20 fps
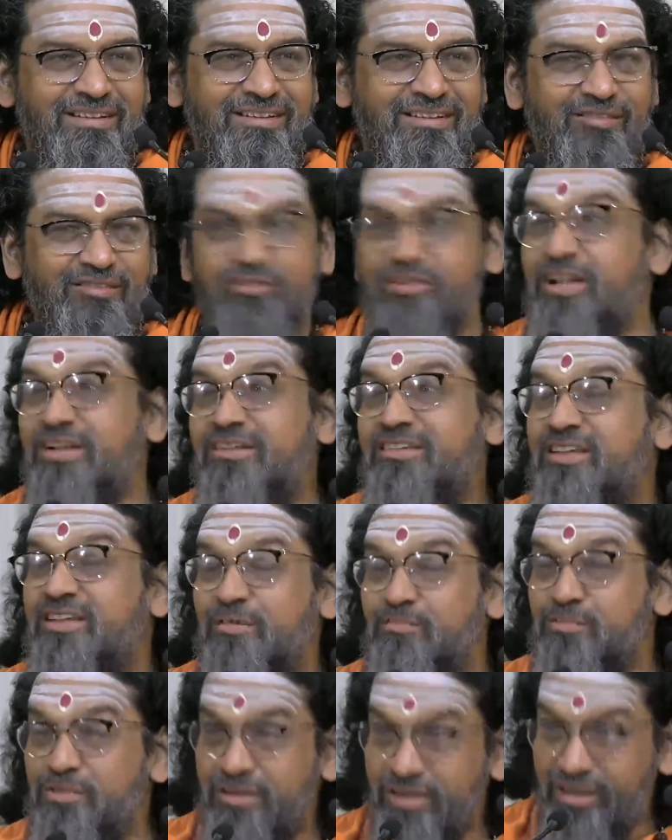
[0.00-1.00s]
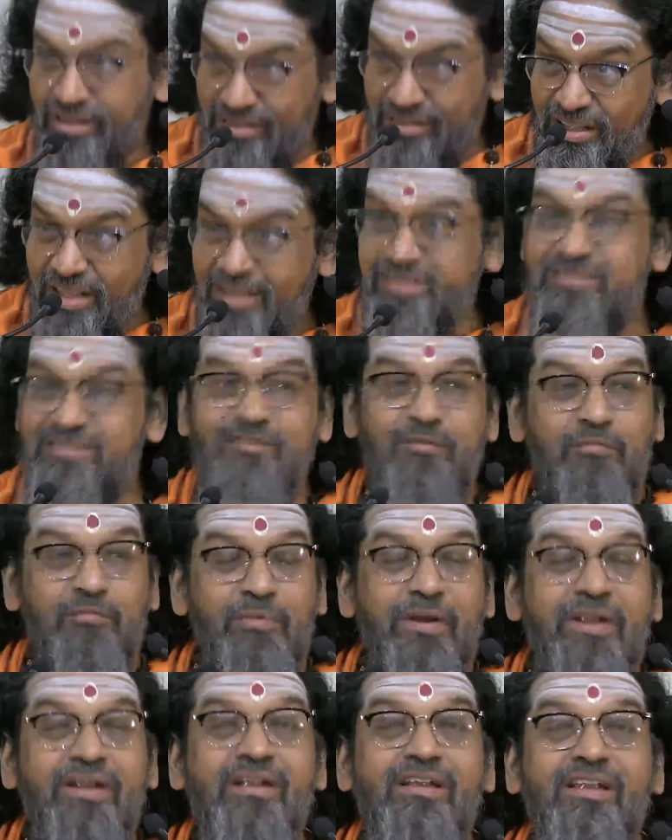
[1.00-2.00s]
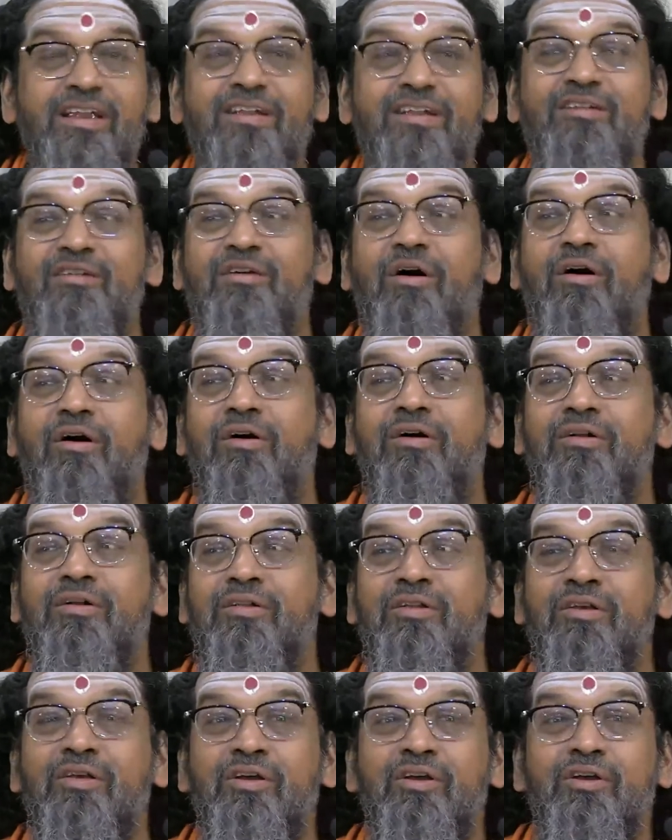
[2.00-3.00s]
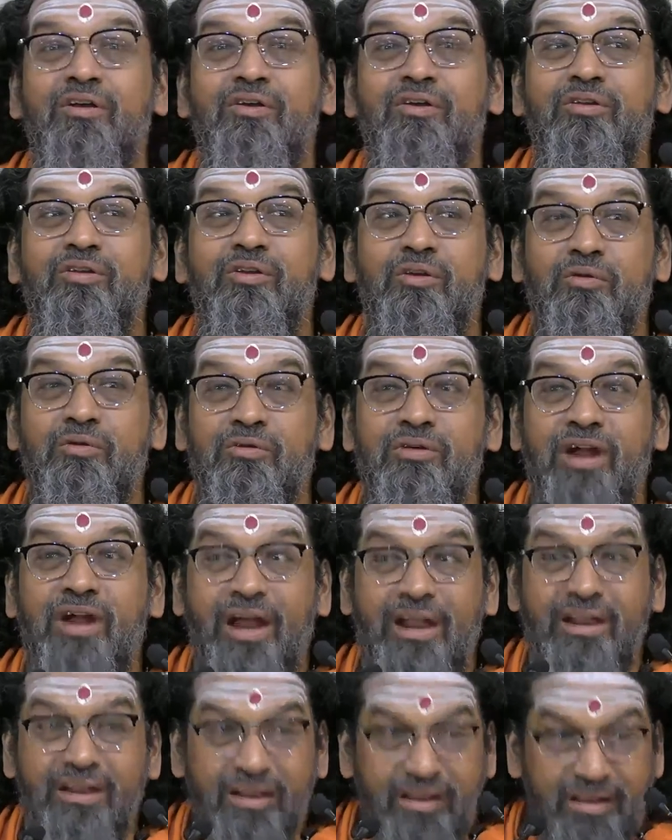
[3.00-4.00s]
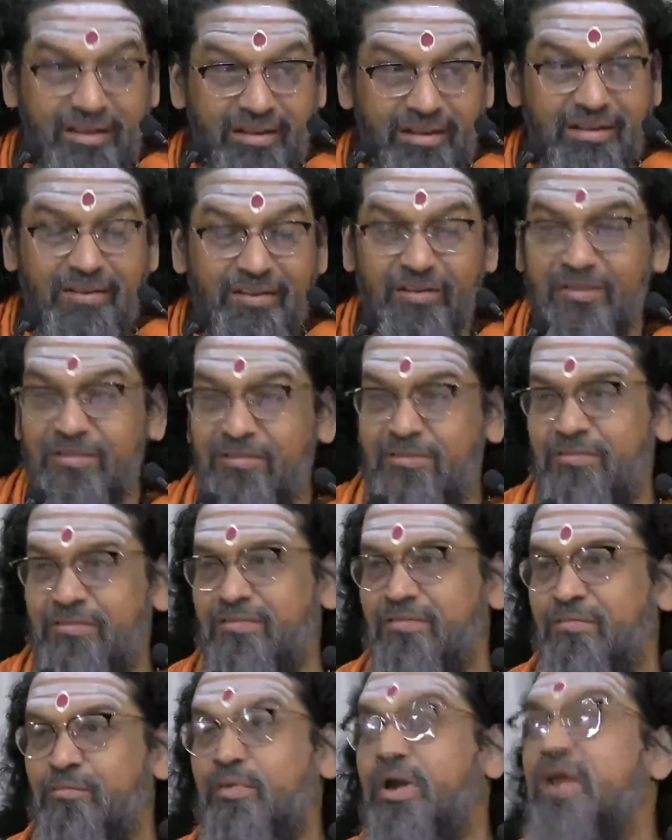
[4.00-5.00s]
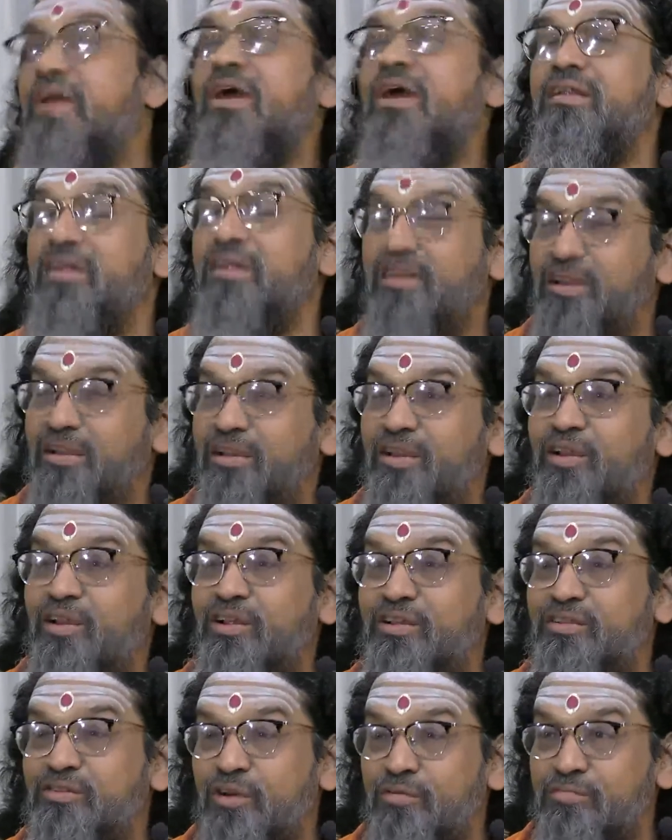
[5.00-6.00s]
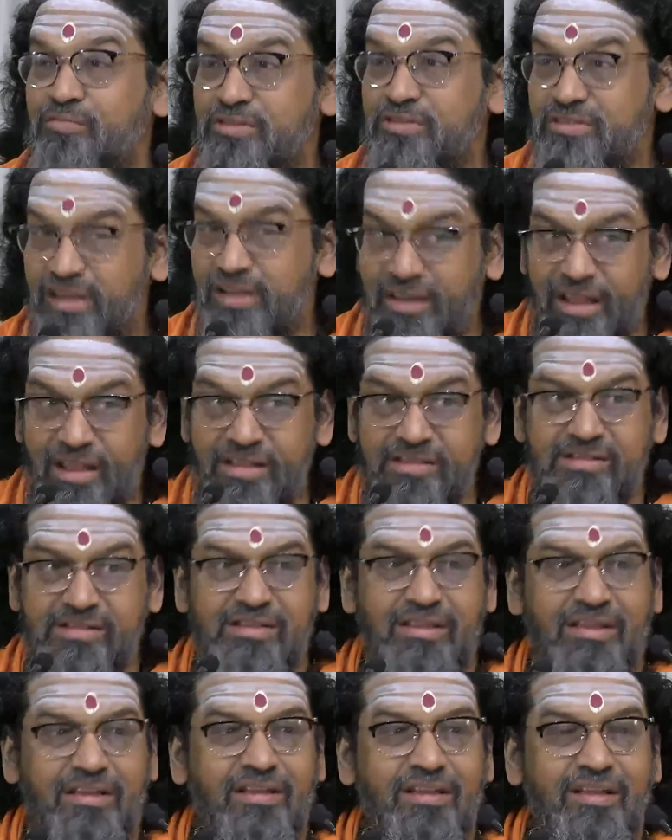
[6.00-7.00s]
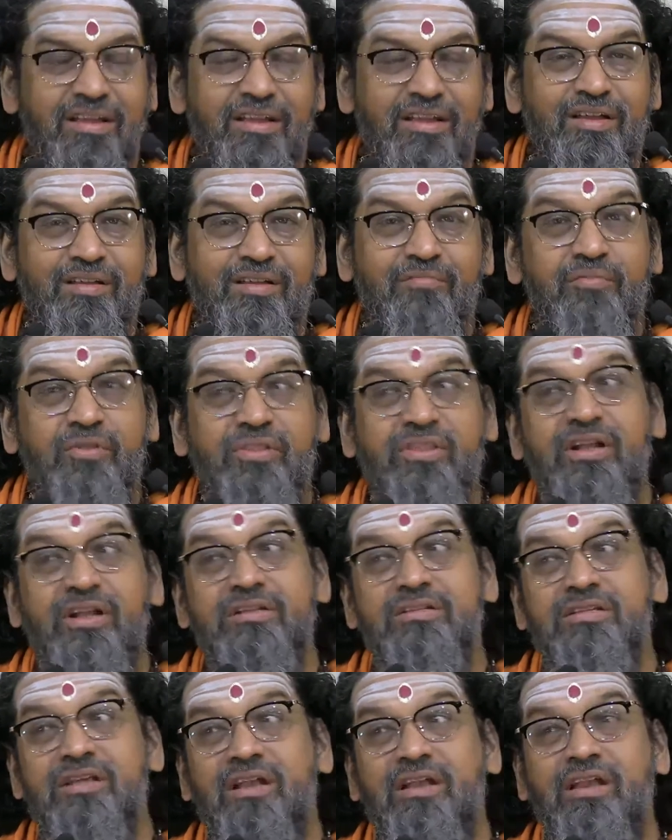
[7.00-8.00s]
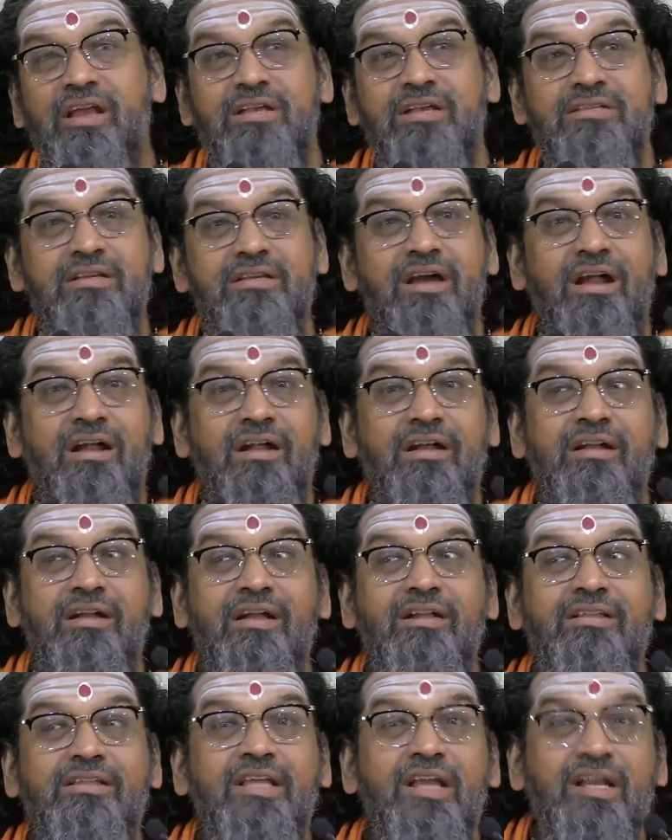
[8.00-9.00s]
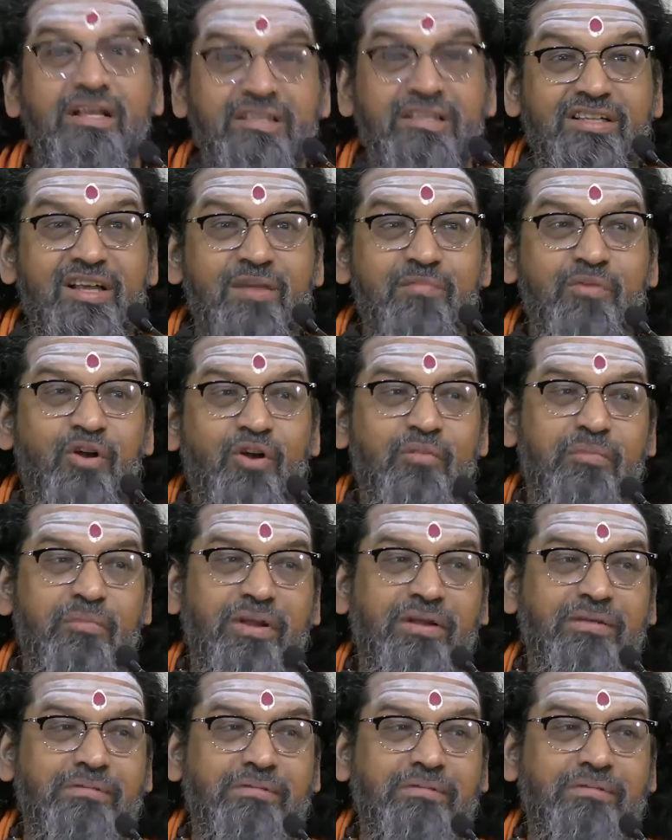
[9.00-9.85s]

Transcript: So that Samskriti is dependent on your identity. My identity is of a sannyasi. With that sannyasi, 100 things come on me.